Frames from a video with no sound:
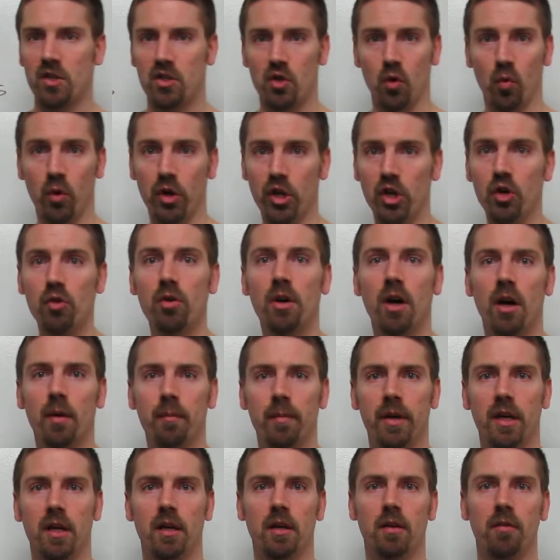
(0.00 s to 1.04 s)
when you
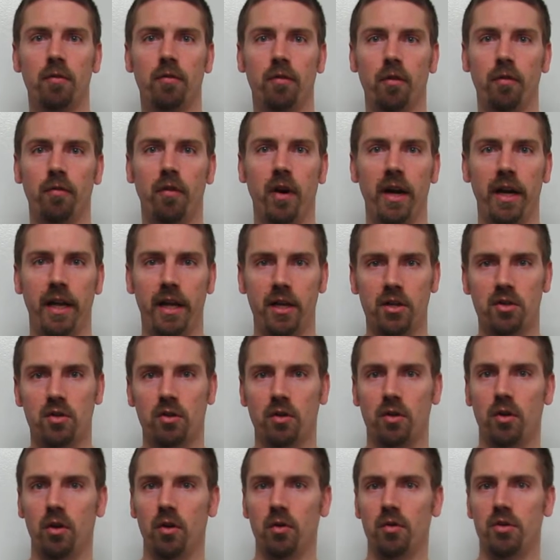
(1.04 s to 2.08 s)
come in for financial
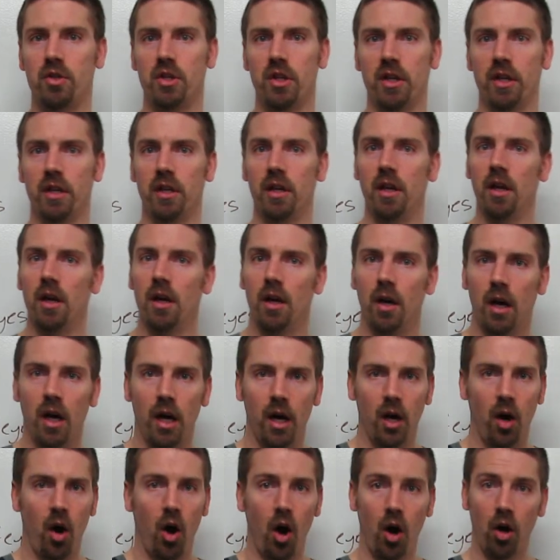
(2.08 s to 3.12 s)
coaching,
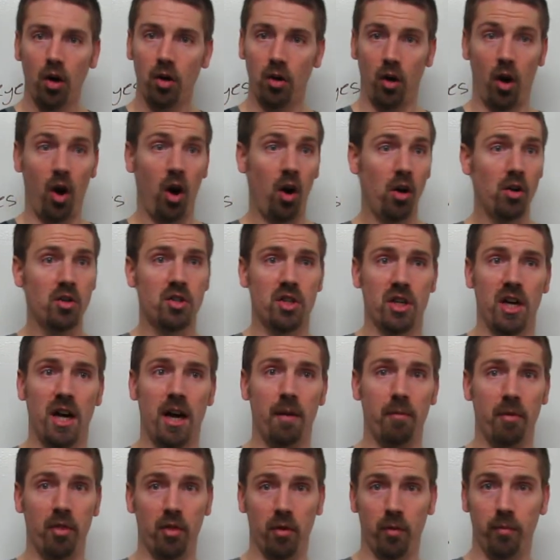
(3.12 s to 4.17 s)
our
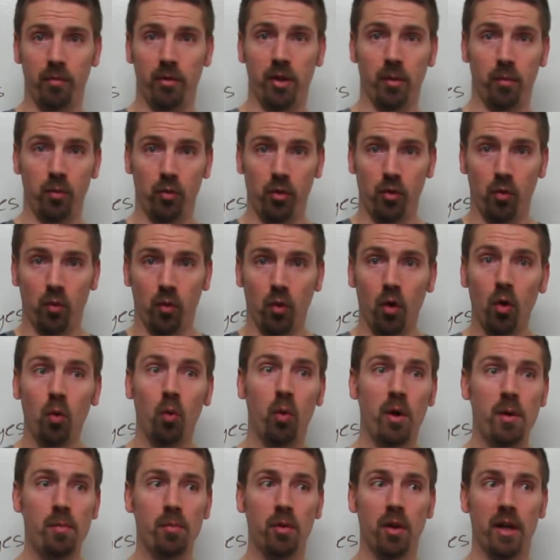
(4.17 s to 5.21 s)
job and the role
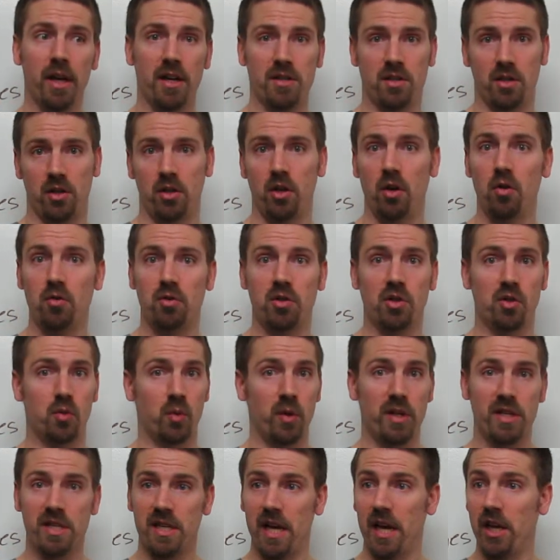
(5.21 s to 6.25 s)
we play as a coach is
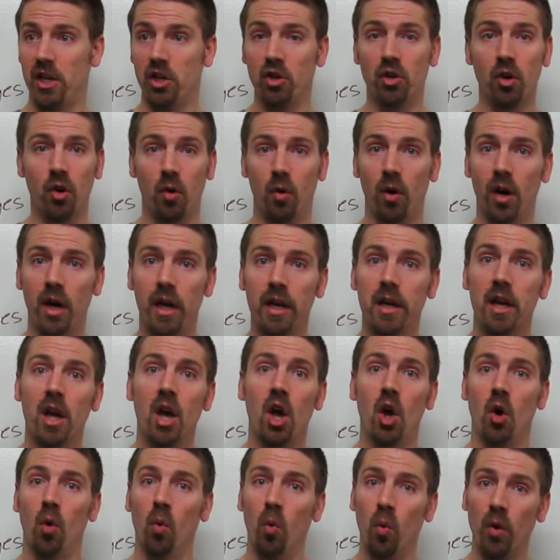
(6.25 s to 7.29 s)
we say, you know
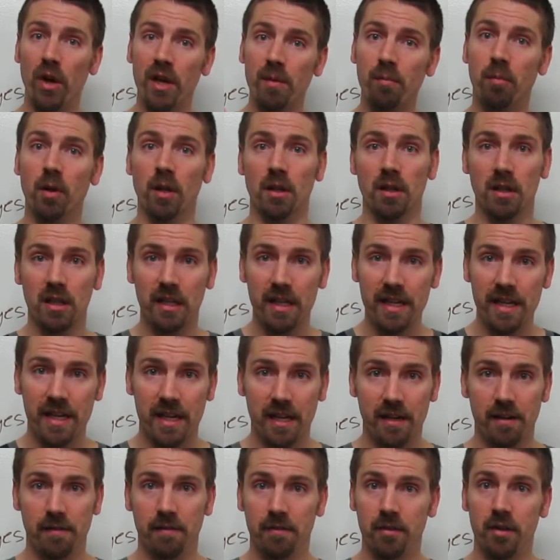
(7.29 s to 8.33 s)
what, we
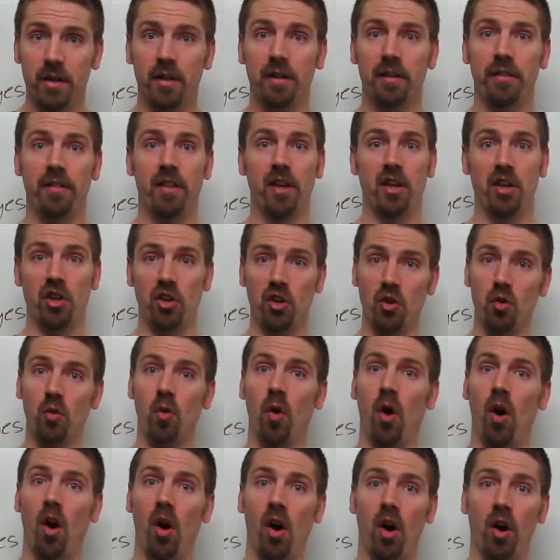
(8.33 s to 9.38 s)
believe that
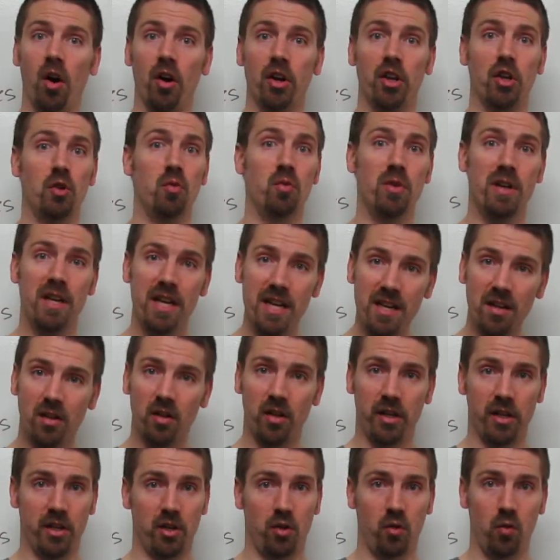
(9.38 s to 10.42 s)
you are
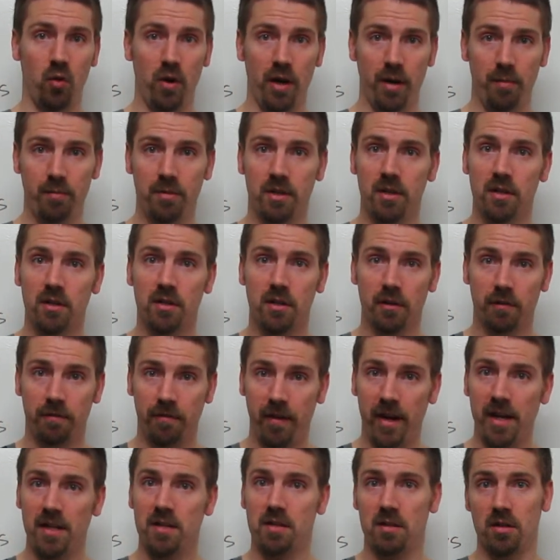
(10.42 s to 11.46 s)
uniquely equipped to
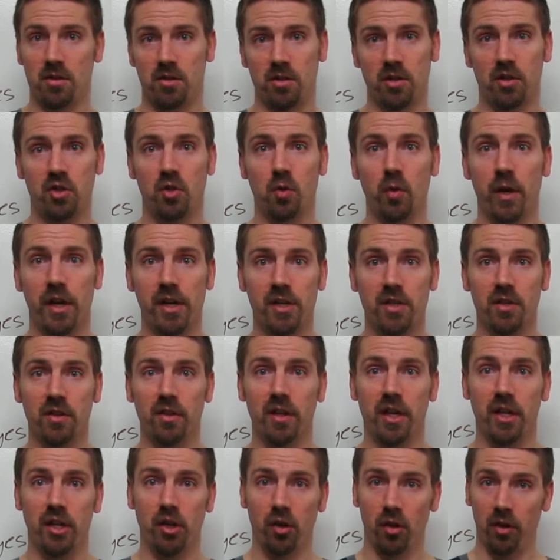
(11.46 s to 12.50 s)
face the situation
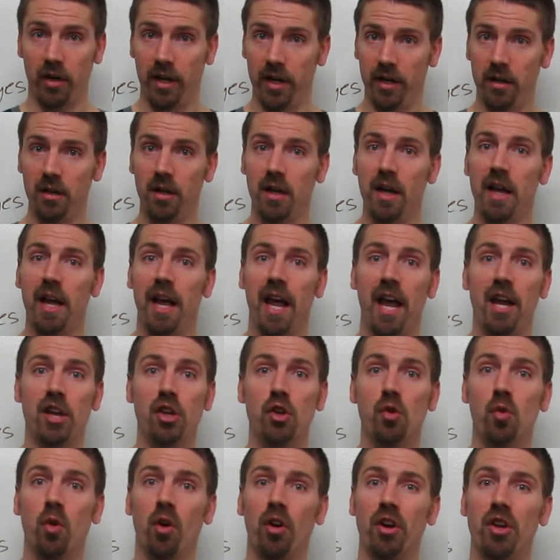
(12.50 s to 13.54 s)
that you're in, and
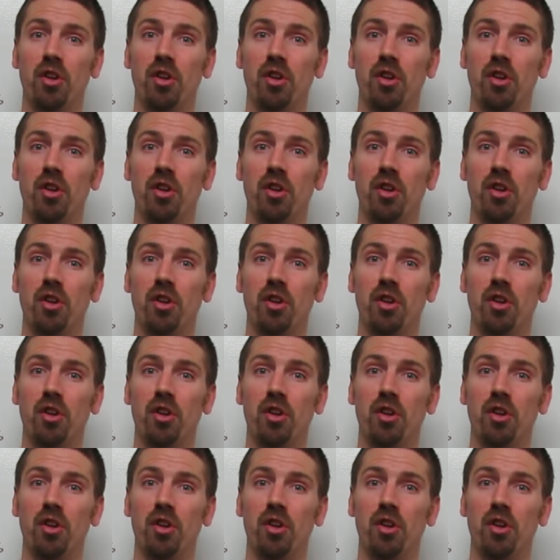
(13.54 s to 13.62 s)
you